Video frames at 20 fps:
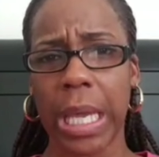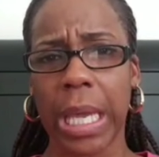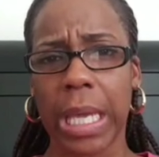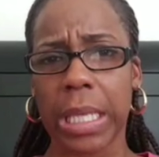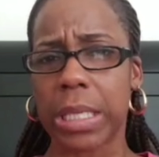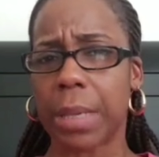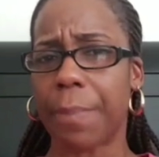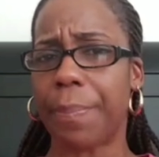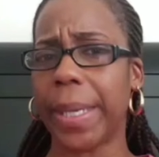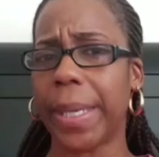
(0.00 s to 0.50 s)

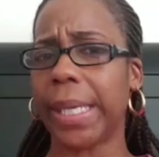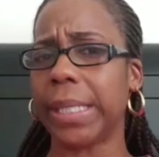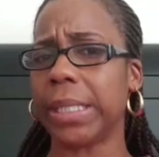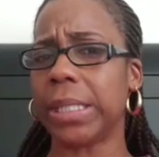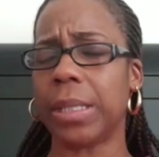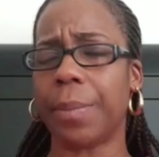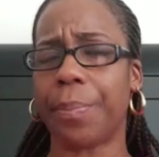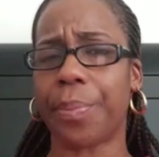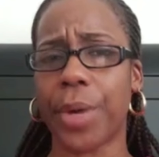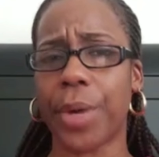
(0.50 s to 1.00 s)
you're bedding,
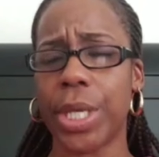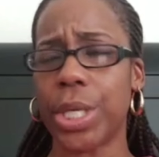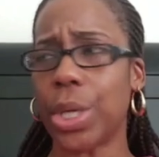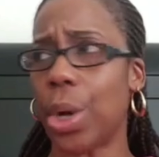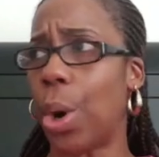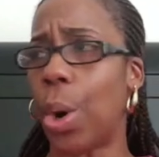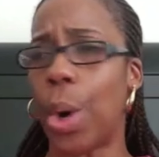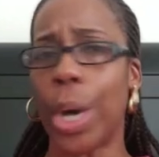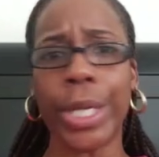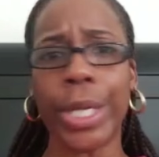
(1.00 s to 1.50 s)
you pray, you're
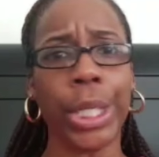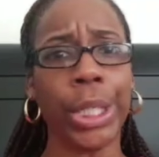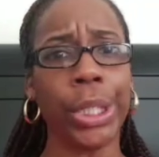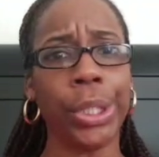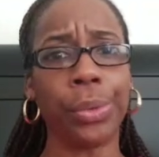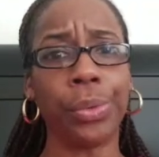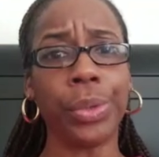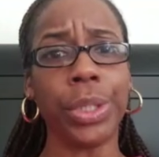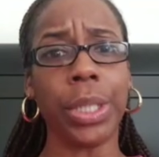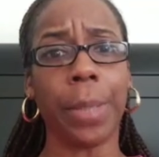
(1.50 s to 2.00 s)
on the
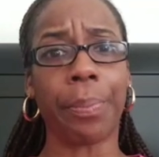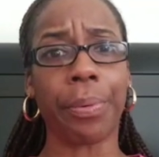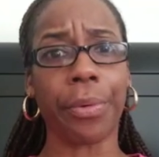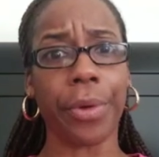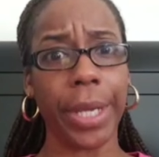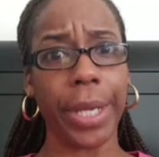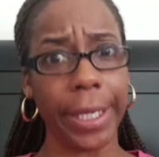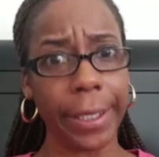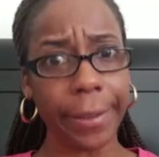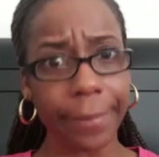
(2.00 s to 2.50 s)
loo, you
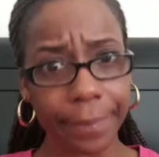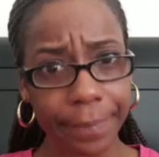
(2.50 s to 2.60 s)
pray.